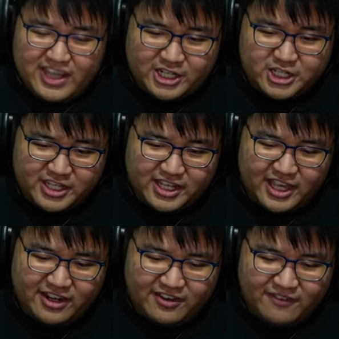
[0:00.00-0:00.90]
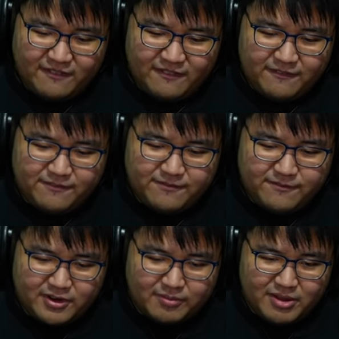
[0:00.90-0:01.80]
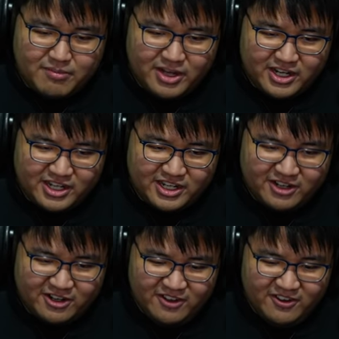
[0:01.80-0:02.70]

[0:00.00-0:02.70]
actually get for my money here?